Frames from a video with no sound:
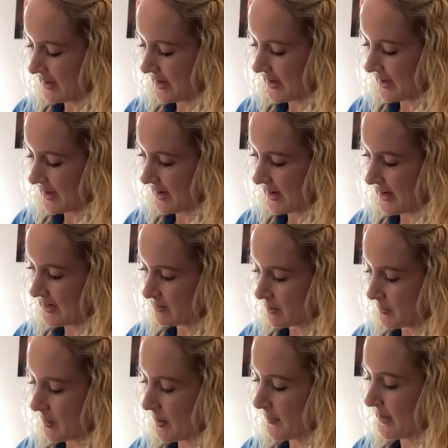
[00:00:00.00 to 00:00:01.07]
And we
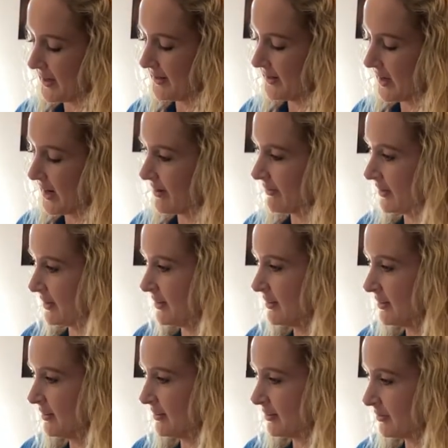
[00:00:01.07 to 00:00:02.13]
pop it in the oven
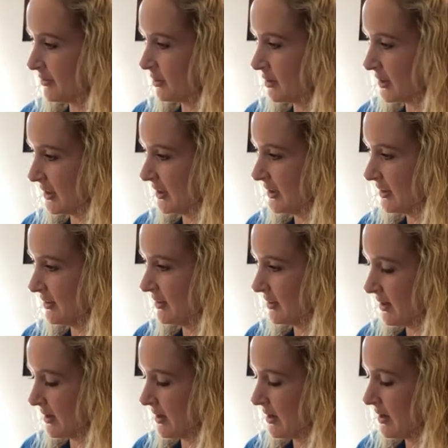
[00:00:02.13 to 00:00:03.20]
for
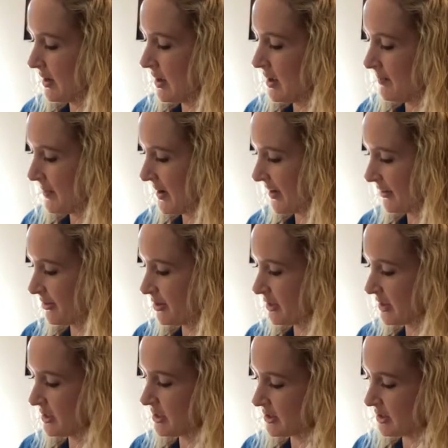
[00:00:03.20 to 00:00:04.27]
about
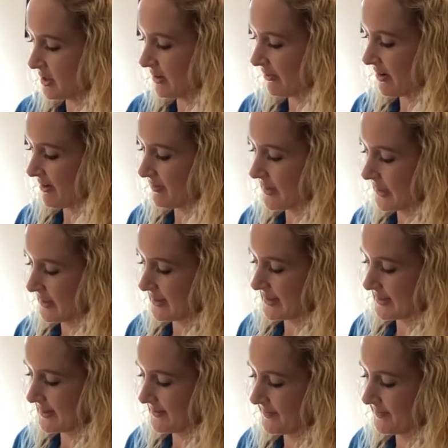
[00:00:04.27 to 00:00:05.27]
30 to 35 minutes.